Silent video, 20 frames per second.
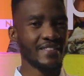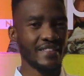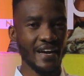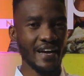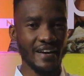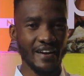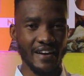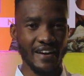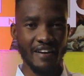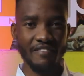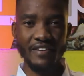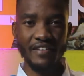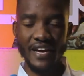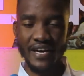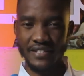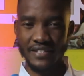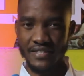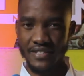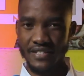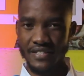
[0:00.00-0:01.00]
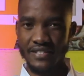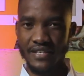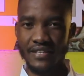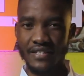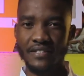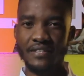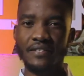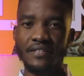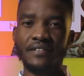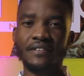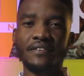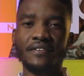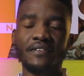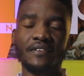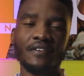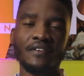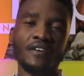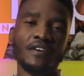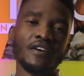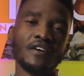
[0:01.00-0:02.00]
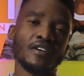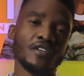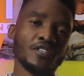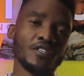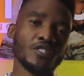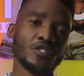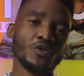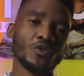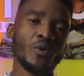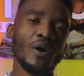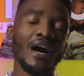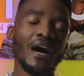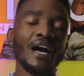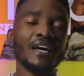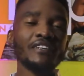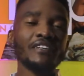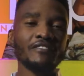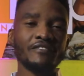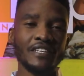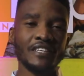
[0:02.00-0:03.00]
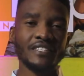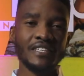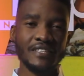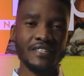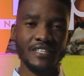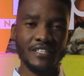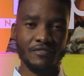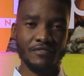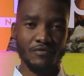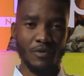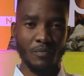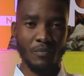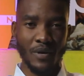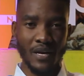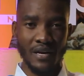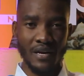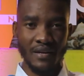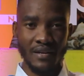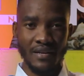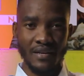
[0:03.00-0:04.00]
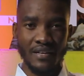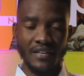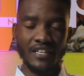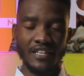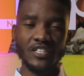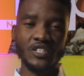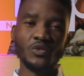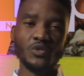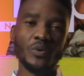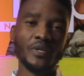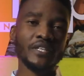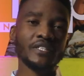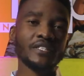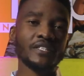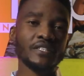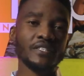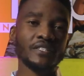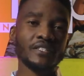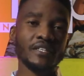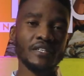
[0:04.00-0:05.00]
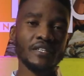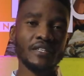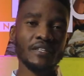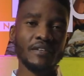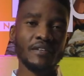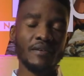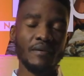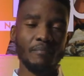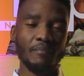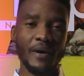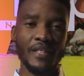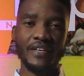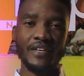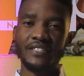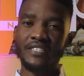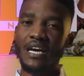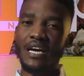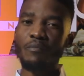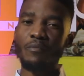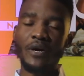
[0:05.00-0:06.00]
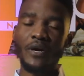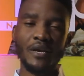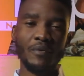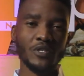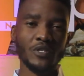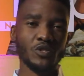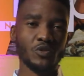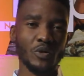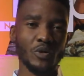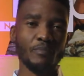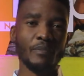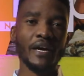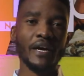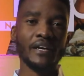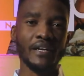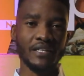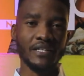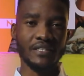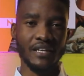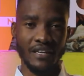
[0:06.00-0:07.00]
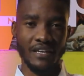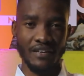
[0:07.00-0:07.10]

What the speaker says: that never existed. So I invented this formula in 2016 by the time when I was doing my grade